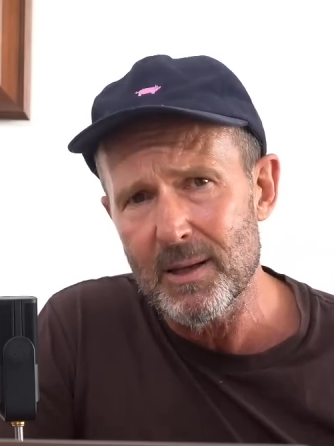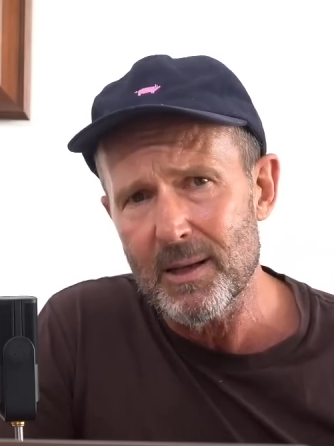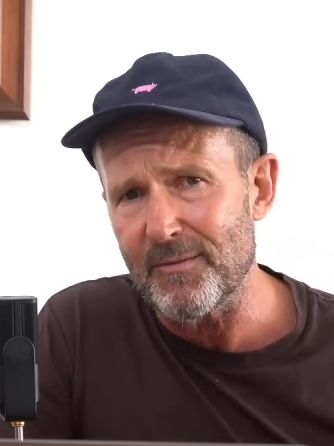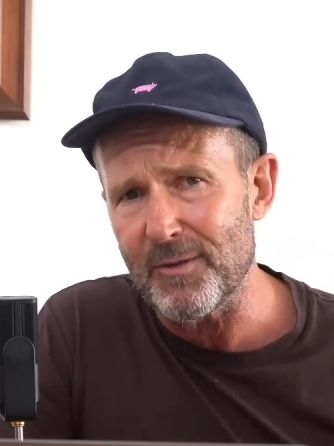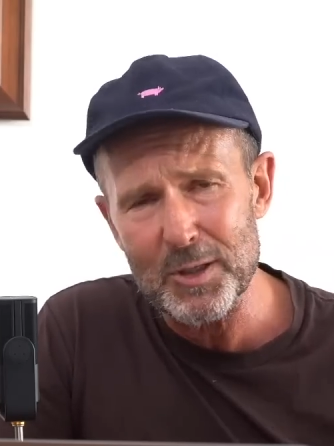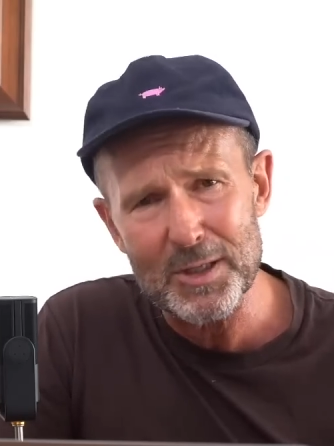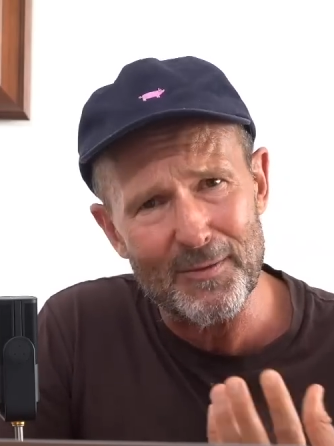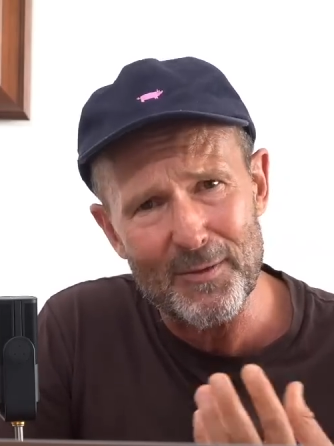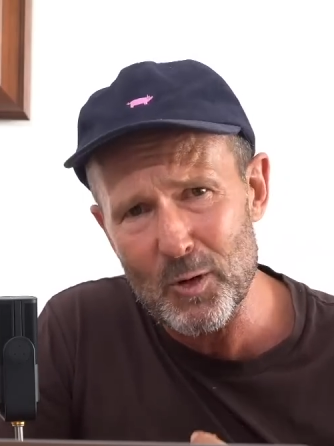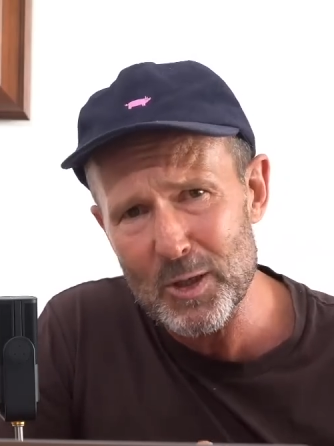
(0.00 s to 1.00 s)
And Virgin,
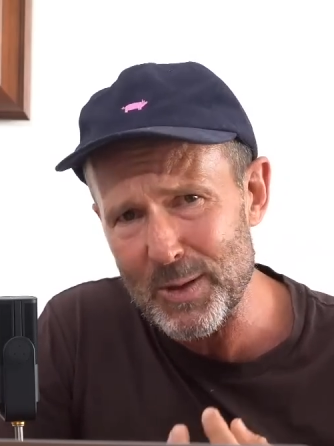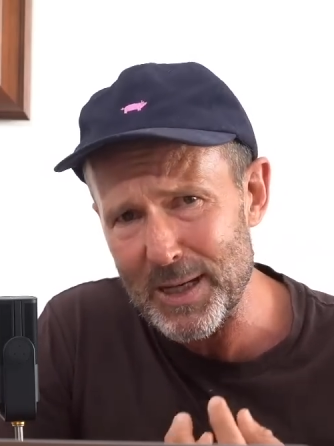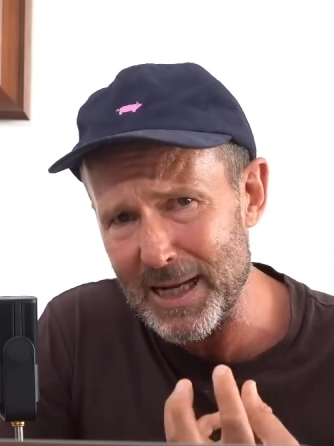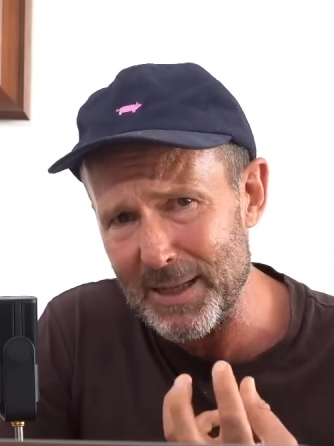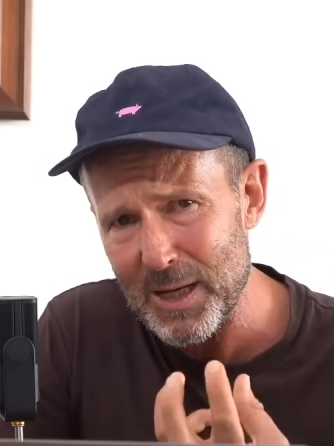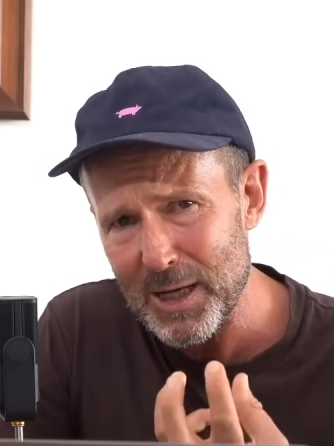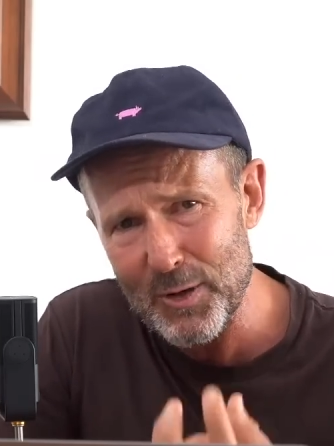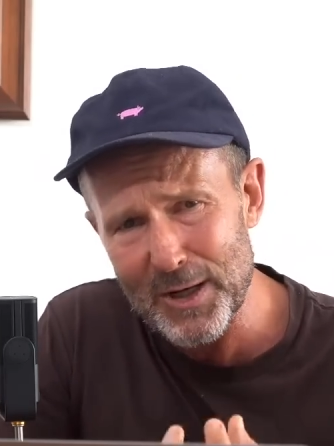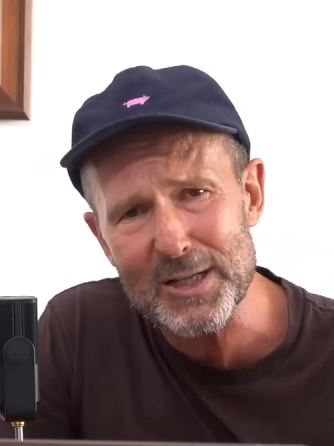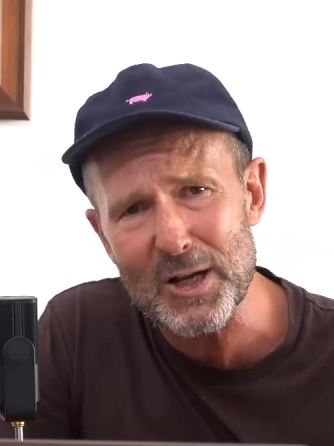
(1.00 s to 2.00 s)
of course, we get
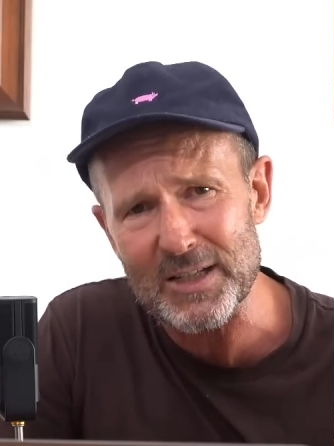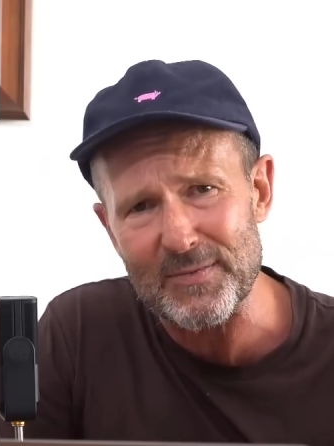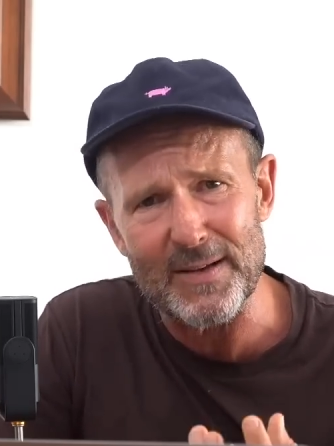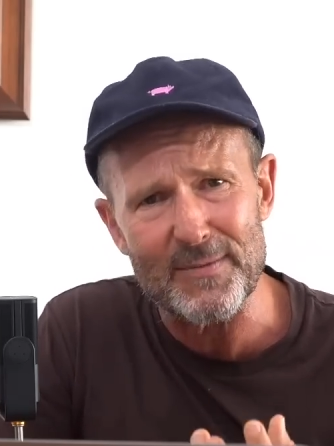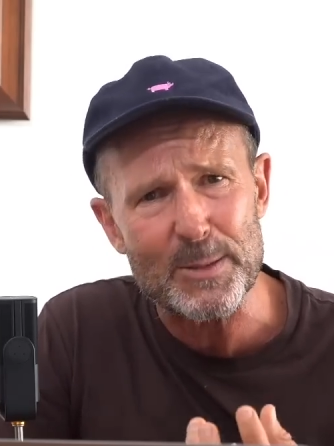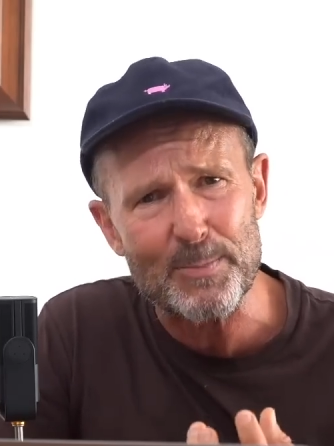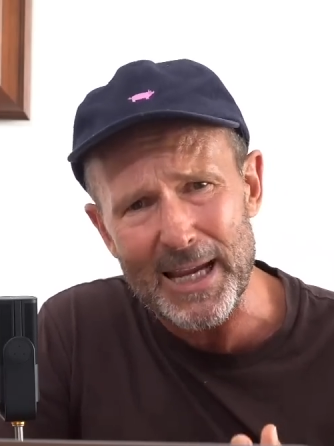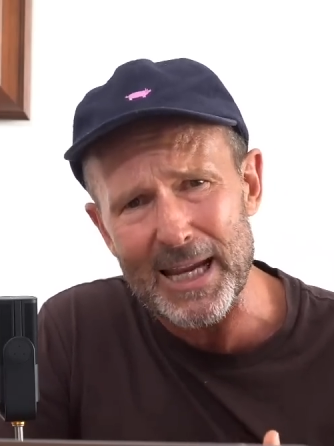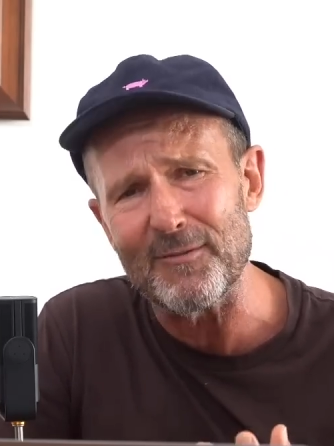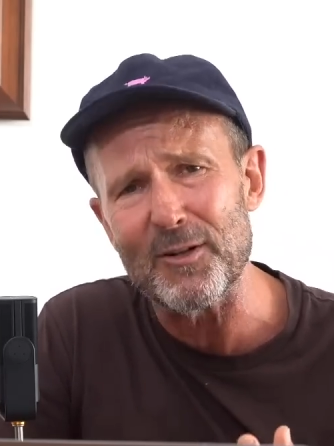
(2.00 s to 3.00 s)
criticised for never
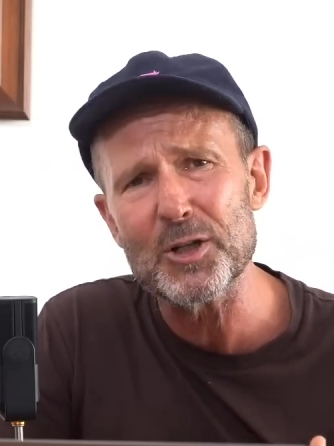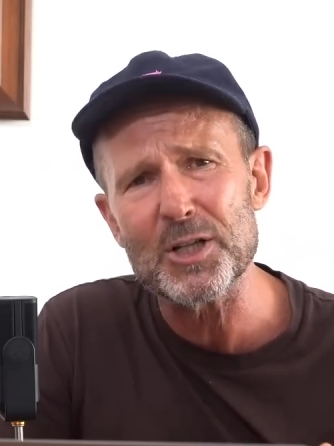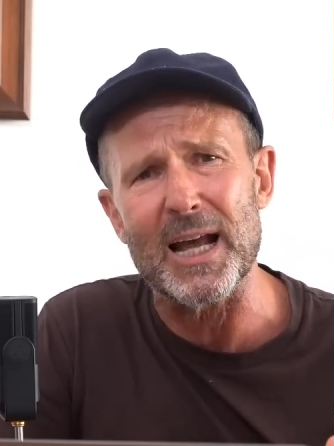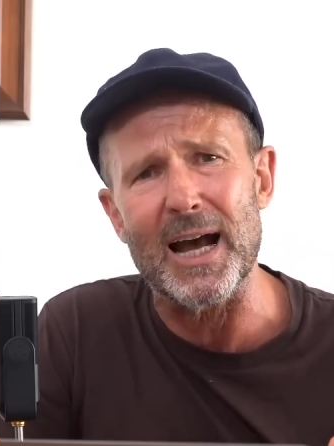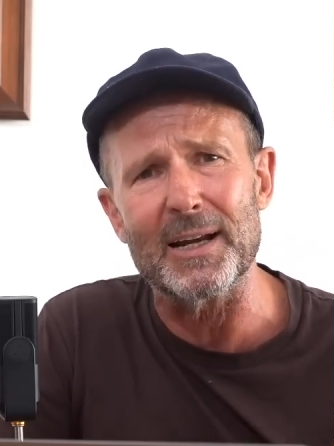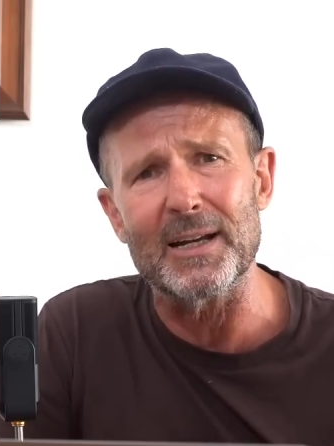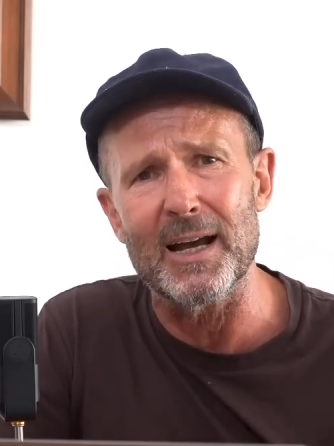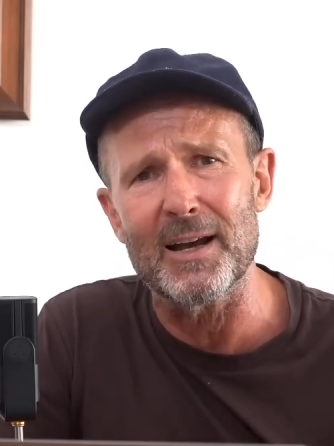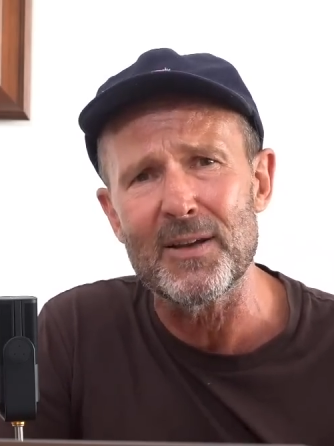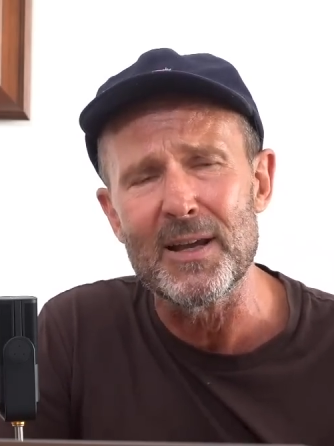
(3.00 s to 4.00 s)
spanking Virgin hard
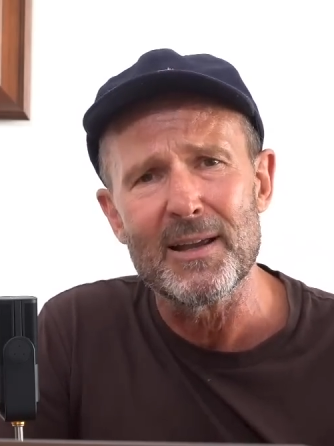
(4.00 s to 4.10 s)
enough.